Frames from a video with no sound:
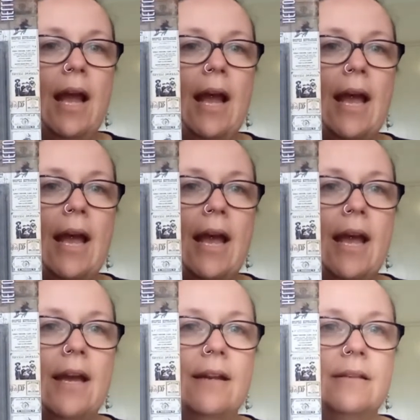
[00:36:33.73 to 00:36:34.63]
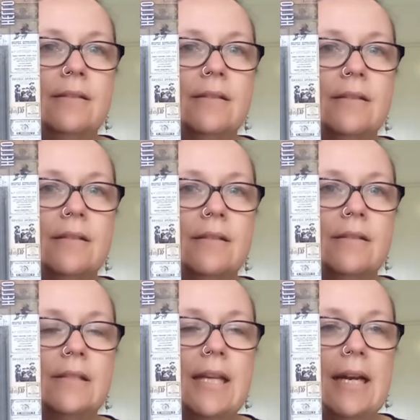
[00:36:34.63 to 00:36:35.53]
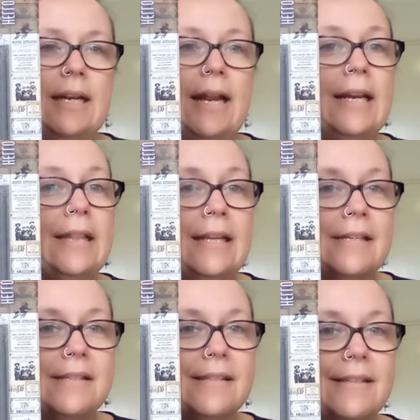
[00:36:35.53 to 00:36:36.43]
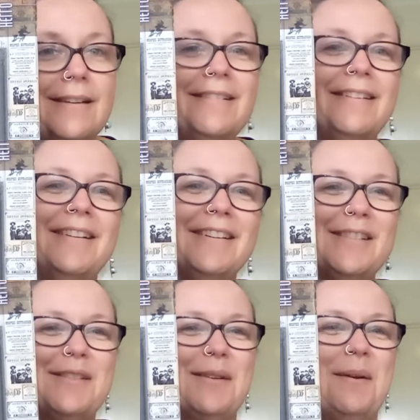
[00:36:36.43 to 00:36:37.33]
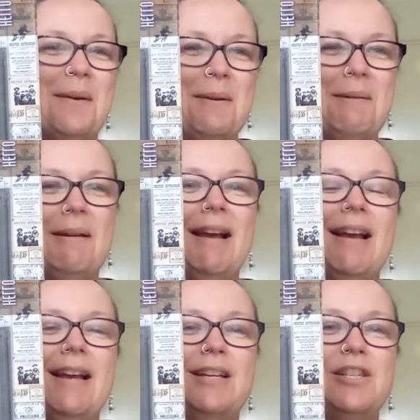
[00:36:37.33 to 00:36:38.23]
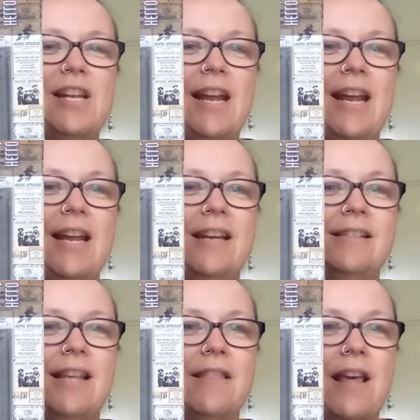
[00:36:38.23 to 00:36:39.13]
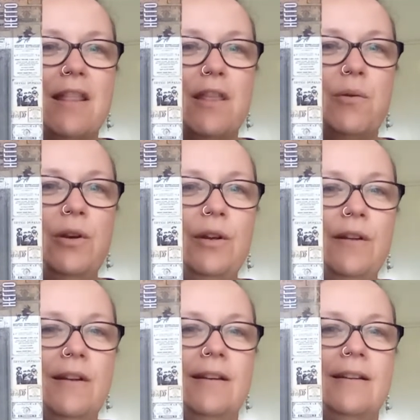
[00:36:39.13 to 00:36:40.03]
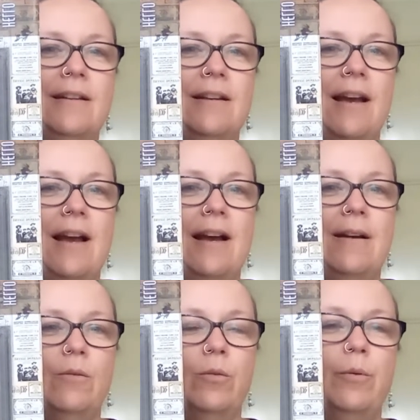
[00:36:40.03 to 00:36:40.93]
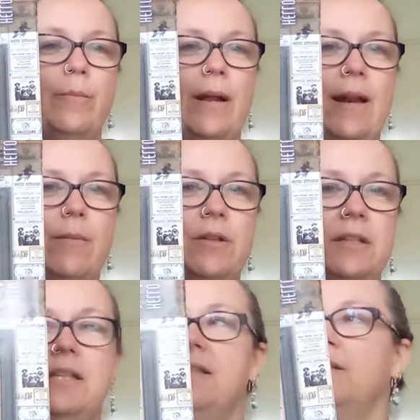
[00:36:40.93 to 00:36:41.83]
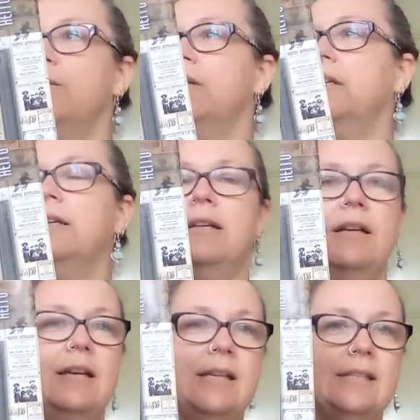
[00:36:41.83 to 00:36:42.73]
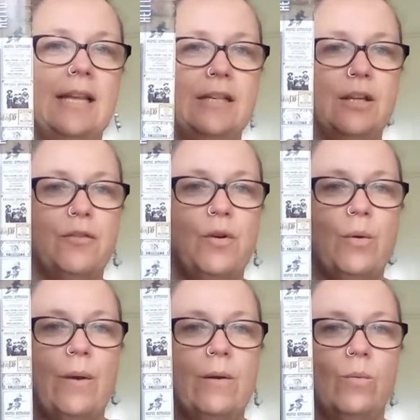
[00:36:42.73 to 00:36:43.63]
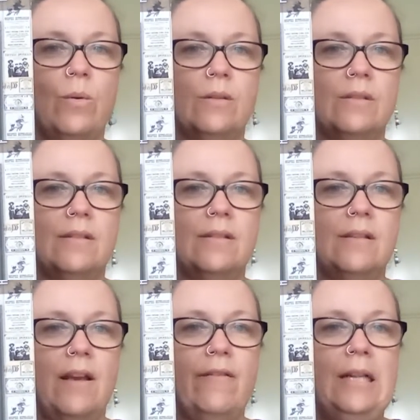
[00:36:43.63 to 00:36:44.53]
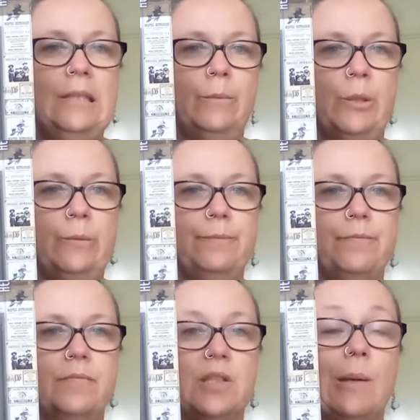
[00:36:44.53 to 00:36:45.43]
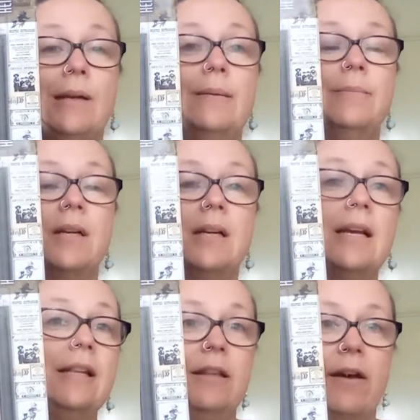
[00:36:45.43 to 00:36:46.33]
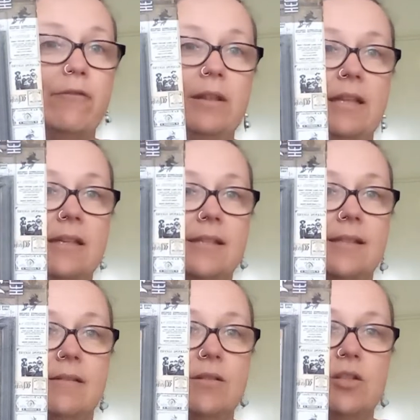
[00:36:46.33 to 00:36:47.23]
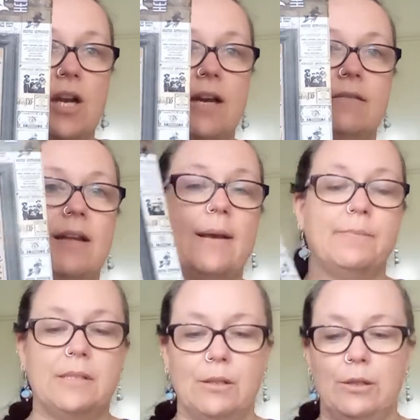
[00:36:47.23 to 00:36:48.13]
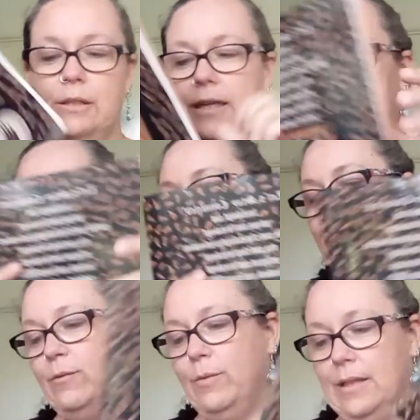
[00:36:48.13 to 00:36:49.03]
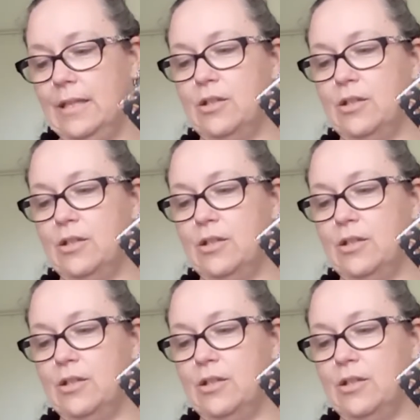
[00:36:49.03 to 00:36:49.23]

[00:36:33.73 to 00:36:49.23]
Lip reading: and said I needed this. So she sent that through, or put my name on the list and sent it through when it was available. So I am in love with this chart, absolutely in love with this